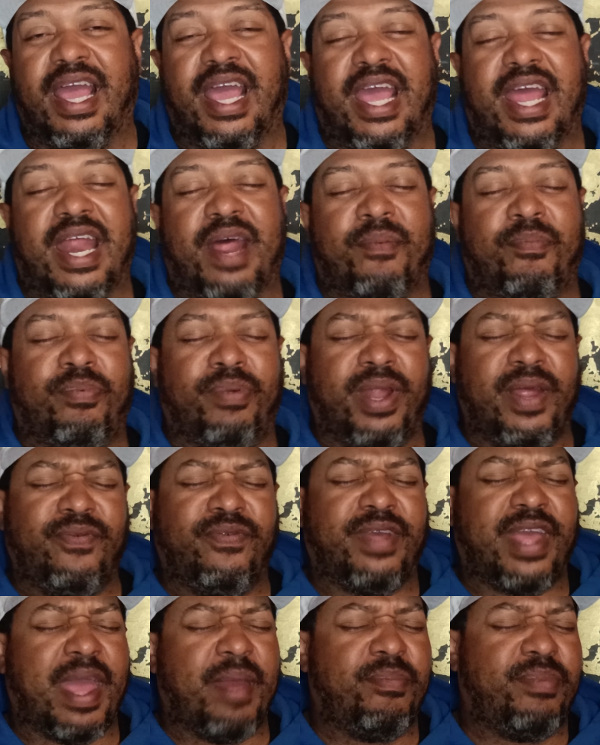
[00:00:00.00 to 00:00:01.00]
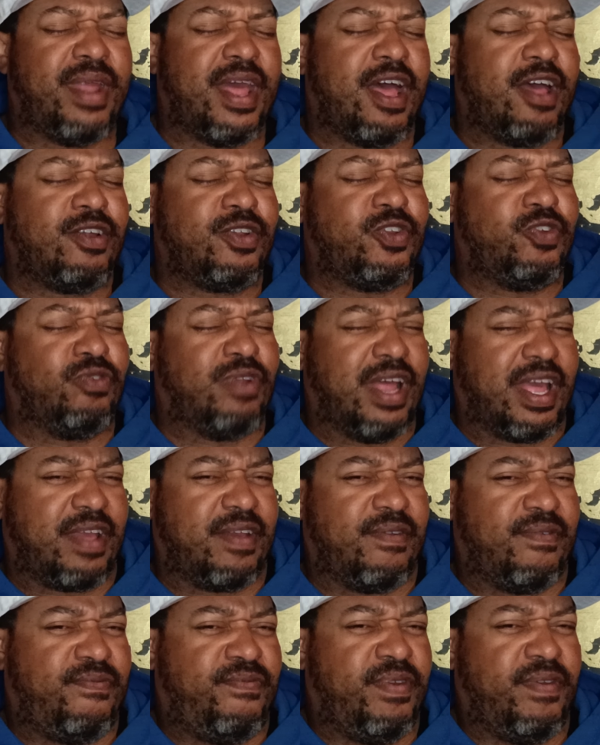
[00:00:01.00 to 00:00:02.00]
and I believe it came down to
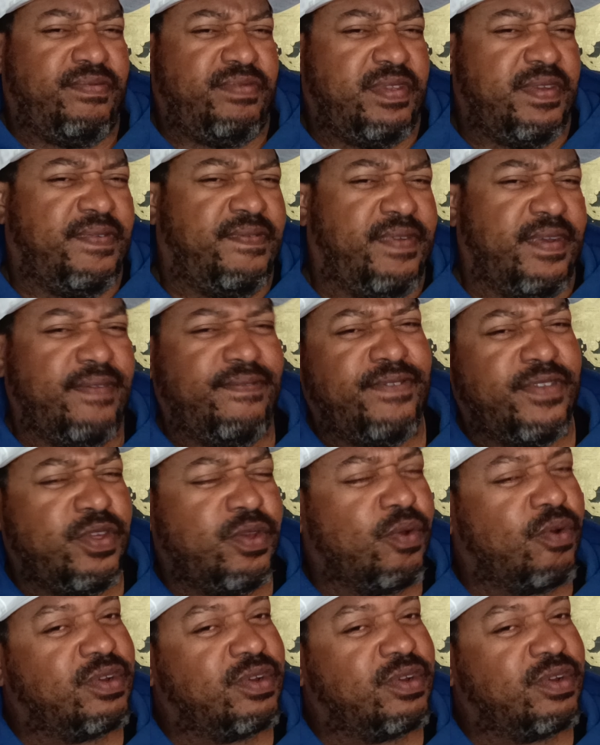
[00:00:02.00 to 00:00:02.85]
like a 50-50